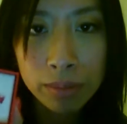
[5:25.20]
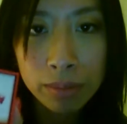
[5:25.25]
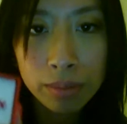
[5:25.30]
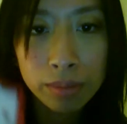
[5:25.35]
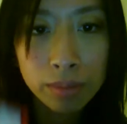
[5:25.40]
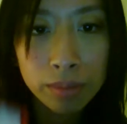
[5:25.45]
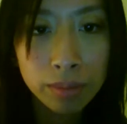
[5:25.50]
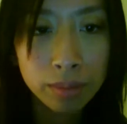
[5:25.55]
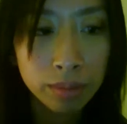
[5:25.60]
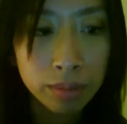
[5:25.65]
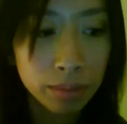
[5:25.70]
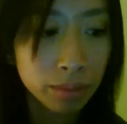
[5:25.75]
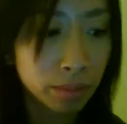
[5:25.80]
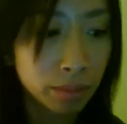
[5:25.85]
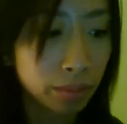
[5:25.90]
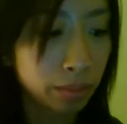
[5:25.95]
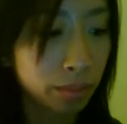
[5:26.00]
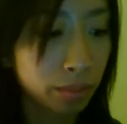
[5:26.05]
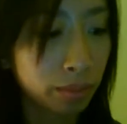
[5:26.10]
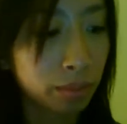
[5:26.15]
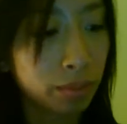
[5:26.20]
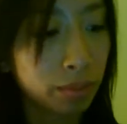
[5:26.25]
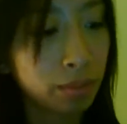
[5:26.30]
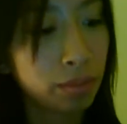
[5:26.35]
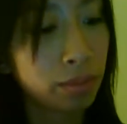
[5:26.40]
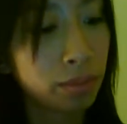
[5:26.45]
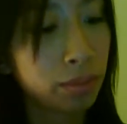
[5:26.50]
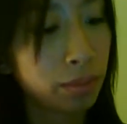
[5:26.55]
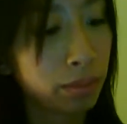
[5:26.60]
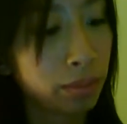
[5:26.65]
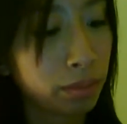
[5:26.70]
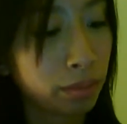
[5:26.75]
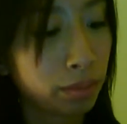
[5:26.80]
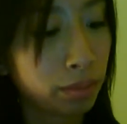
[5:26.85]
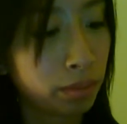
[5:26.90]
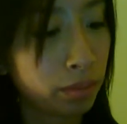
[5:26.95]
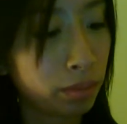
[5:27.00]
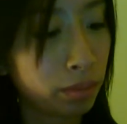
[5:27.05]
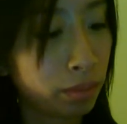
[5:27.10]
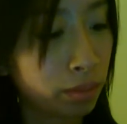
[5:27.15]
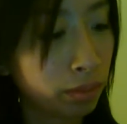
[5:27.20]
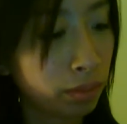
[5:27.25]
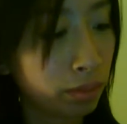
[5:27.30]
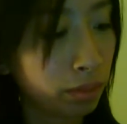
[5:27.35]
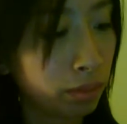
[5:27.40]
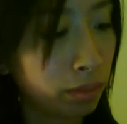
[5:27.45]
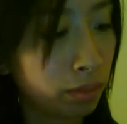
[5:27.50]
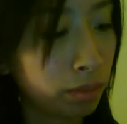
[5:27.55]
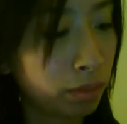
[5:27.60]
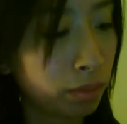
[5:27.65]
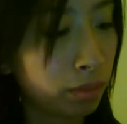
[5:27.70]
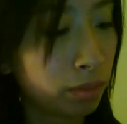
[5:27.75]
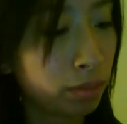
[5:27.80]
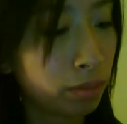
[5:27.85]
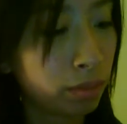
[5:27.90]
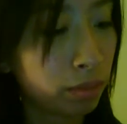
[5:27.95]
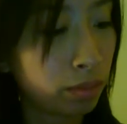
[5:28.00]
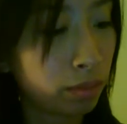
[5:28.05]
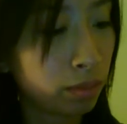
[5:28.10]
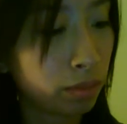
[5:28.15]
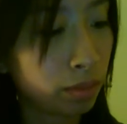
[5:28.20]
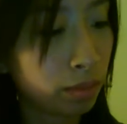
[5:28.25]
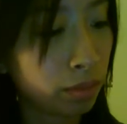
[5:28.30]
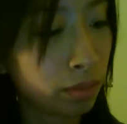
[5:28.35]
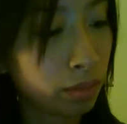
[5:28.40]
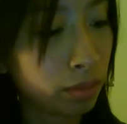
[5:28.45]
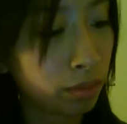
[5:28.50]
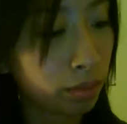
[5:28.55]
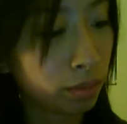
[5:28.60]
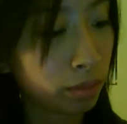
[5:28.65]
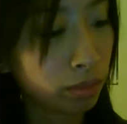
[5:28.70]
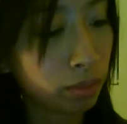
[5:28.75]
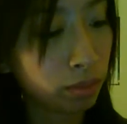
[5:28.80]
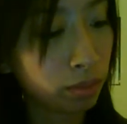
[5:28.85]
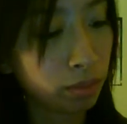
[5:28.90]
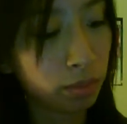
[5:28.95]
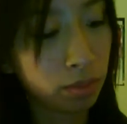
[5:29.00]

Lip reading: Nothing is said.